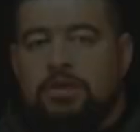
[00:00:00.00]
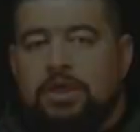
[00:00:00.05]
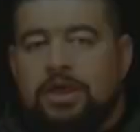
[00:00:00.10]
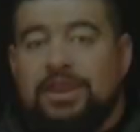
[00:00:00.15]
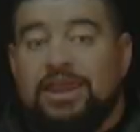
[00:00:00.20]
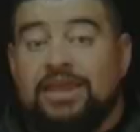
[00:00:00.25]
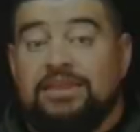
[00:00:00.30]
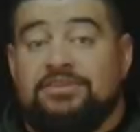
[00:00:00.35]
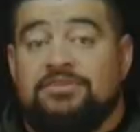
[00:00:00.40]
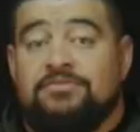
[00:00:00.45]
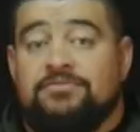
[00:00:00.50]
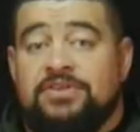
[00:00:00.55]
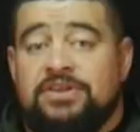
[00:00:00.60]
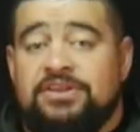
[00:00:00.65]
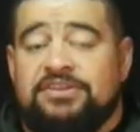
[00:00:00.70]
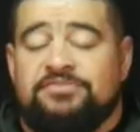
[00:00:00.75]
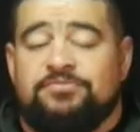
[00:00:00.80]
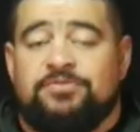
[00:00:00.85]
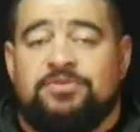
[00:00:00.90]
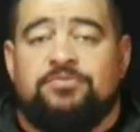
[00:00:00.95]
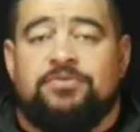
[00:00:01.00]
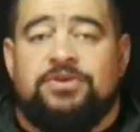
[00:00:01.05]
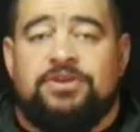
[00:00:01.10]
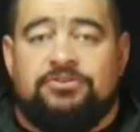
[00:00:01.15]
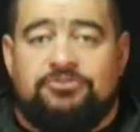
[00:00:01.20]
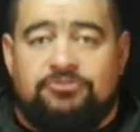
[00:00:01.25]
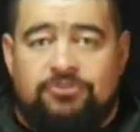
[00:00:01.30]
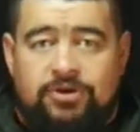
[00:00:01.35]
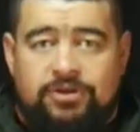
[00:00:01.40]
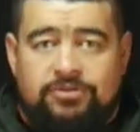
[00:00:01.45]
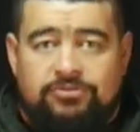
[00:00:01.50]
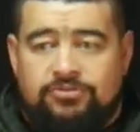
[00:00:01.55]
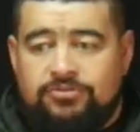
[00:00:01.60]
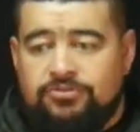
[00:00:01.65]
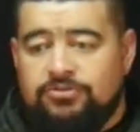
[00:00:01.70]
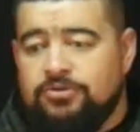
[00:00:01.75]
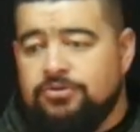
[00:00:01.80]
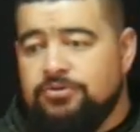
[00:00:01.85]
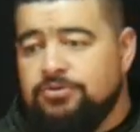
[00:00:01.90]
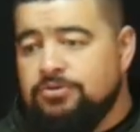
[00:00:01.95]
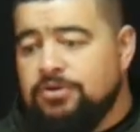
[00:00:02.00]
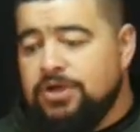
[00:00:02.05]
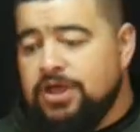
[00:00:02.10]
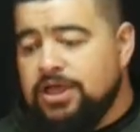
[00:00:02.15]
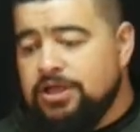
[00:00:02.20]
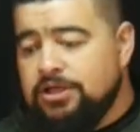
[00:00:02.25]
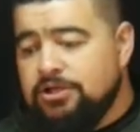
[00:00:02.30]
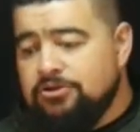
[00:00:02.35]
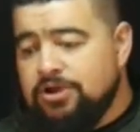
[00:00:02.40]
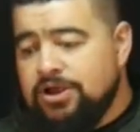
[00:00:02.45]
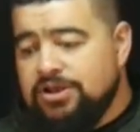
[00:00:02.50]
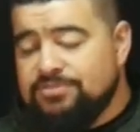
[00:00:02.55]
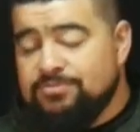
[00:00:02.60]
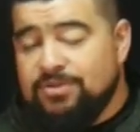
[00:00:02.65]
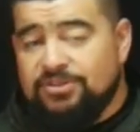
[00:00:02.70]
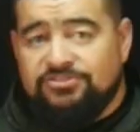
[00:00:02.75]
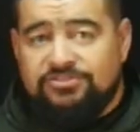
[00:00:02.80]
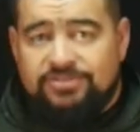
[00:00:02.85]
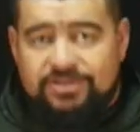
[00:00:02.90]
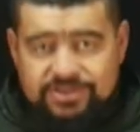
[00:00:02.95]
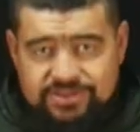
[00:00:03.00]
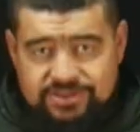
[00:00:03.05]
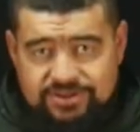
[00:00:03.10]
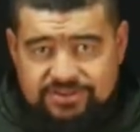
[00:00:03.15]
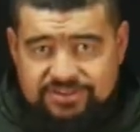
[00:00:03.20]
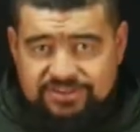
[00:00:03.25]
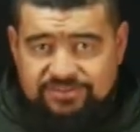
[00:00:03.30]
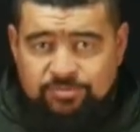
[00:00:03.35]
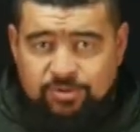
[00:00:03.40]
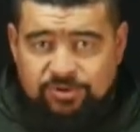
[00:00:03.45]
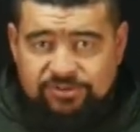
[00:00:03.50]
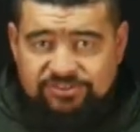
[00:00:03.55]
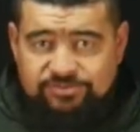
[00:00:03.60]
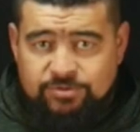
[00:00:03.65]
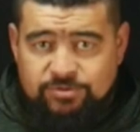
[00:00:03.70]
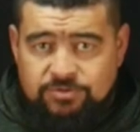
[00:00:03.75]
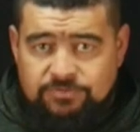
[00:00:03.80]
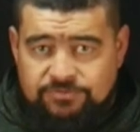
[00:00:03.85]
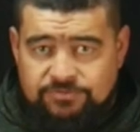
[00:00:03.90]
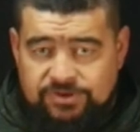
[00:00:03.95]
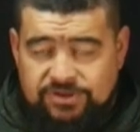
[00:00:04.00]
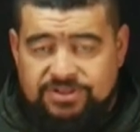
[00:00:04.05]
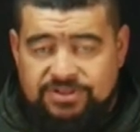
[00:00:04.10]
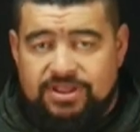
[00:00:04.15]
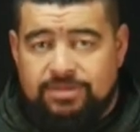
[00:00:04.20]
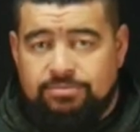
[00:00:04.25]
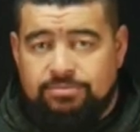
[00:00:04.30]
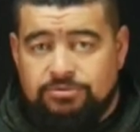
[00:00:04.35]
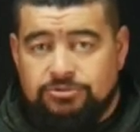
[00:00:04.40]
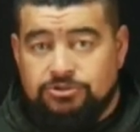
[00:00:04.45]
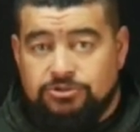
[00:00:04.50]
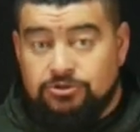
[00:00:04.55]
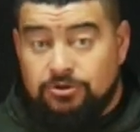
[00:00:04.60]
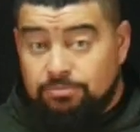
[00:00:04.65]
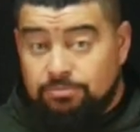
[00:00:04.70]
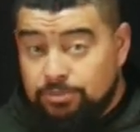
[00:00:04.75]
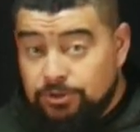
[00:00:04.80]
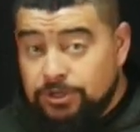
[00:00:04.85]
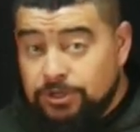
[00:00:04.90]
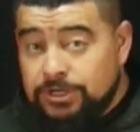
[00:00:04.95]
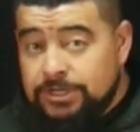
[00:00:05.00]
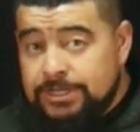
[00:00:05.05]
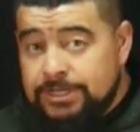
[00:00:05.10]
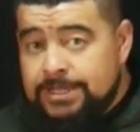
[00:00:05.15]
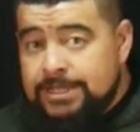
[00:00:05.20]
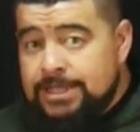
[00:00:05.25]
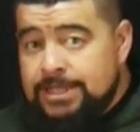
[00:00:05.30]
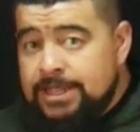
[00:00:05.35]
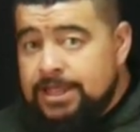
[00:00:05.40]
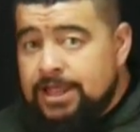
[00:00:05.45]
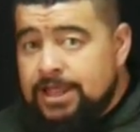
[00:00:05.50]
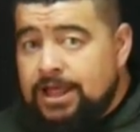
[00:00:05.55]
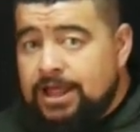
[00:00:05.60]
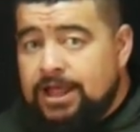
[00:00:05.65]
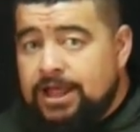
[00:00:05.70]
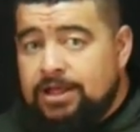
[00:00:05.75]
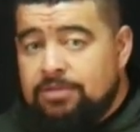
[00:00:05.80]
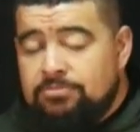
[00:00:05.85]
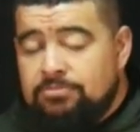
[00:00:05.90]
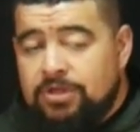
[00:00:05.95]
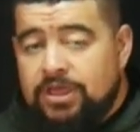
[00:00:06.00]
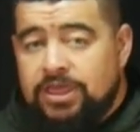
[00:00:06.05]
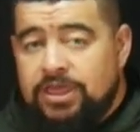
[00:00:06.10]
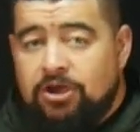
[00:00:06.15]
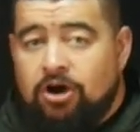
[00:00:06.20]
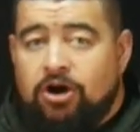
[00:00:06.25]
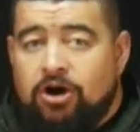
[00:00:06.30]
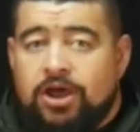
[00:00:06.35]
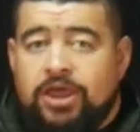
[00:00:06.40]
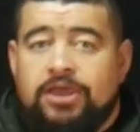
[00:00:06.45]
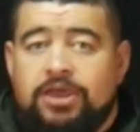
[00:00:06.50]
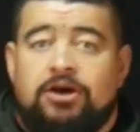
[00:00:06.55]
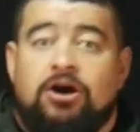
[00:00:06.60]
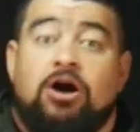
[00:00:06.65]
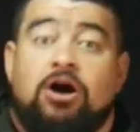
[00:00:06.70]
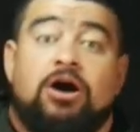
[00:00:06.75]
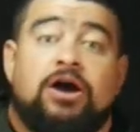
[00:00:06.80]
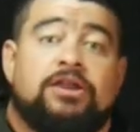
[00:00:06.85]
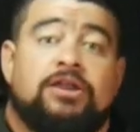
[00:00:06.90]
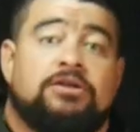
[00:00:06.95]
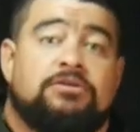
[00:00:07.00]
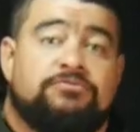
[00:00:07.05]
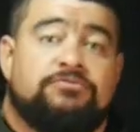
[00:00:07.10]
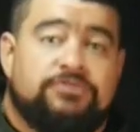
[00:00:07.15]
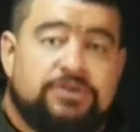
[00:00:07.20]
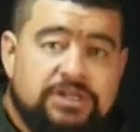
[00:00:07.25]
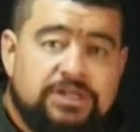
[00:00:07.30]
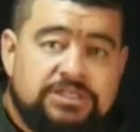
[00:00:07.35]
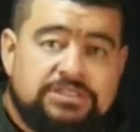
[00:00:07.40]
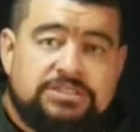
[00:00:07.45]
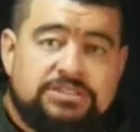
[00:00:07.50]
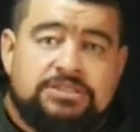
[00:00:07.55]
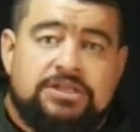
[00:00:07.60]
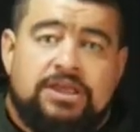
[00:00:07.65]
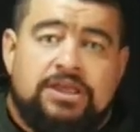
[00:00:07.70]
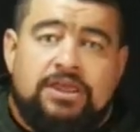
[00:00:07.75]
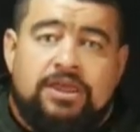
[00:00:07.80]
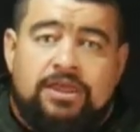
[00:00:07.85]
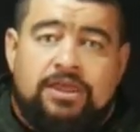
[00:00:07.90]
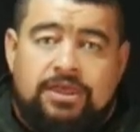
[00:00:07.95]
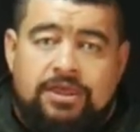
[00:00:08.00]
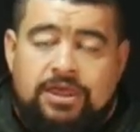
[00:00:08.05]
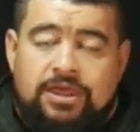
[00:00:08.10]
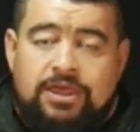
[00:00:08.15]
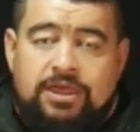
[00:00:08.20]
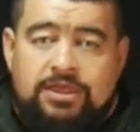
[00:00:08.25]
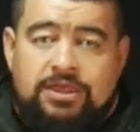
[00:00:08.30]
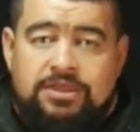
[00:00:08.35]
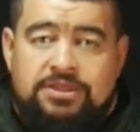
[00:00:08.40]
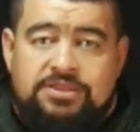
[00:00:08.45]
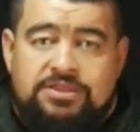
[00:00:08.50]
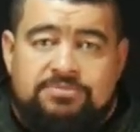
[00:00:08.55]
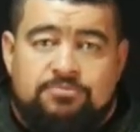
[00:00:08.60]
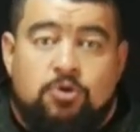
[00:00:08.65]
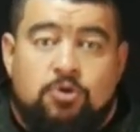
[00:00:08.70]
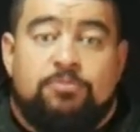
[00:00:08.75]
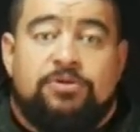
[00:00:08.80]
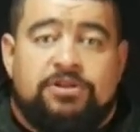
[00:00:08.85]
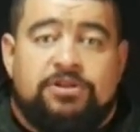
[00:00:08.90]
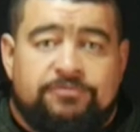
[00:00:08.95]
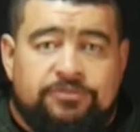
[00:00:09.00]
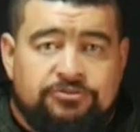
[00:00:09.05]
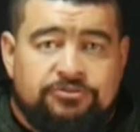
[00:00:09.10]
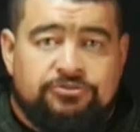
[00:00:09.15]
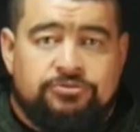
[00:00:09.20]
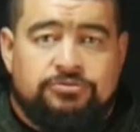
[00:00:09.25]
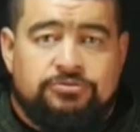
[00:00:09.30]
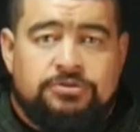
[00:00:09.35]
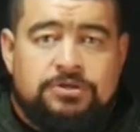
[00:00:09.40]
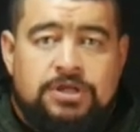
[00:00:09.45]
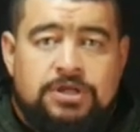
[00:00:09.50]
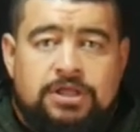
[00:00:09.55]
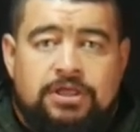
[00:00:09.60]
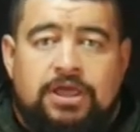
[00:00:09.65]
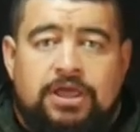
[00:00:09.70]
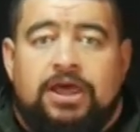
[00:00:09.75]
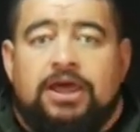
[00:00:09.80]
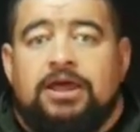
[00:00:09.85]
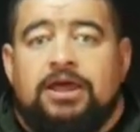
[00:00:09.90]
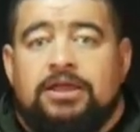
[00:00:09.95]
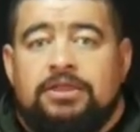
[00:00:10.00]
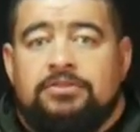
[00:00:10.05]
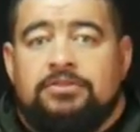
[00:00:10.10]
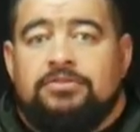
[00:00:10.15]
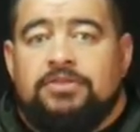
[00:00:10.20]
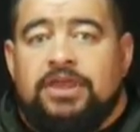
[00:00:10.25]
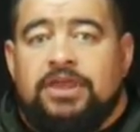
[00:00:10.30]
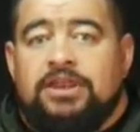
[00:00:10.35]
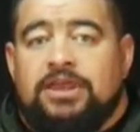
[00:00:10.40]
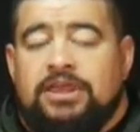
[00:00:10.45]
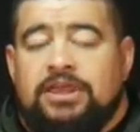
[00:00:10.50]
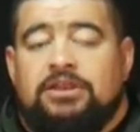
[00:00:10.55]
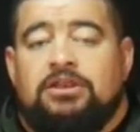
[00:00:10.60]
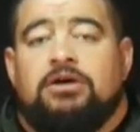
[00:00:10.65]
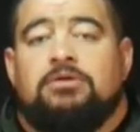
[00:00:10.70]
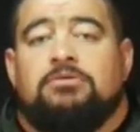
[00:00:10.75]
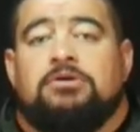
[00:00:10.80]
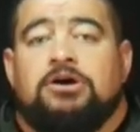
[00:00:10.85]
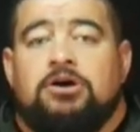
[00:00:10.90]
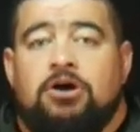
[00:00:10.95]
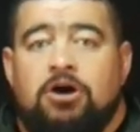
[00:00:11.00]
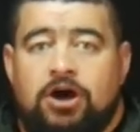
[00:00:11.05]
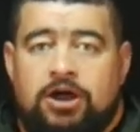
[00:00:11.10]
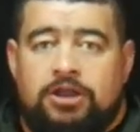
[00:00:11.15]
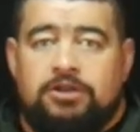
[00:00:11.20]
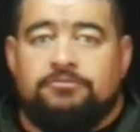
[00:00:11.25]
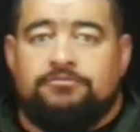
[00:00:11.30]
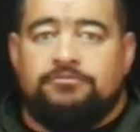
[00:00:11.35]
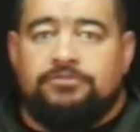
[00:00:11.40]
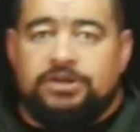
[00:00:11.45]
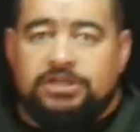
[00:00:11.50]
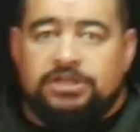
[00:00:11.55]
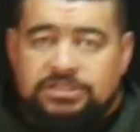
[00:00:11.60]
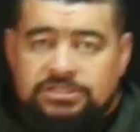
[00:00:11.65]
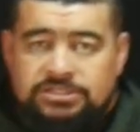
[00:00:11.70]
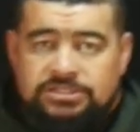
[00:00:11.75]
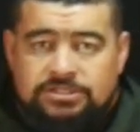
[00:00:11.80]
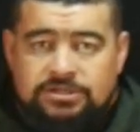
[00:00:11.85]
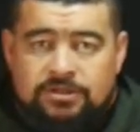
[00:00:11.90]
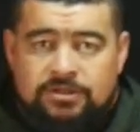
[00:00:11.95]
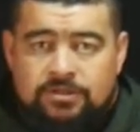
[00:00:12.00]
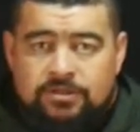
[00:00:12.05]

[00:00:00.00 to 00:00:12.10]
In activities when we are trying to create as much distance as possible, for example shot put, a higher height of release is more beneficial than a lower height of release.